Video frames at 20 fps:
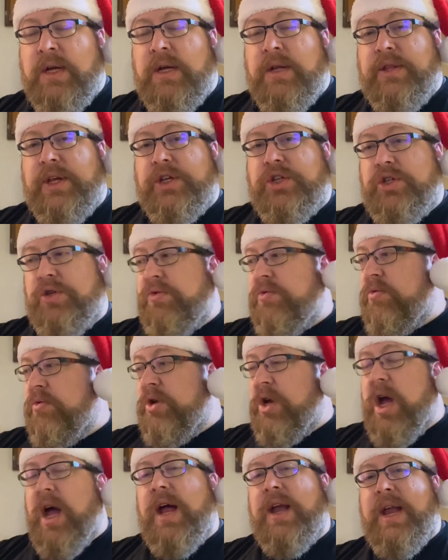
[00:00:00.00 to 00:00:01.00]
They do
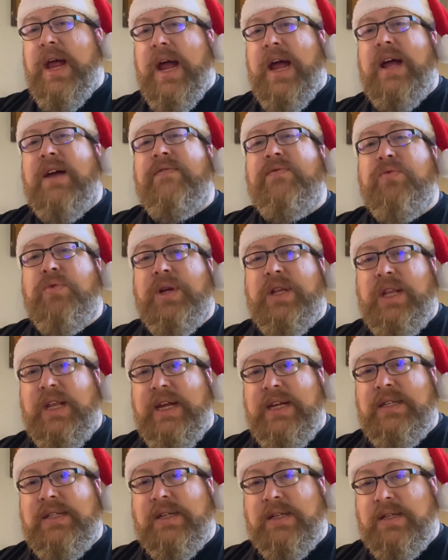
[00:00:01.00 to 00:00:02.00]
not have
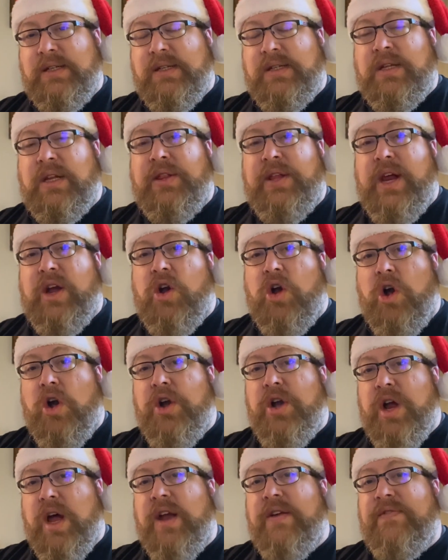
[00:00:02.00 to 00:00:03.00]
releases that are not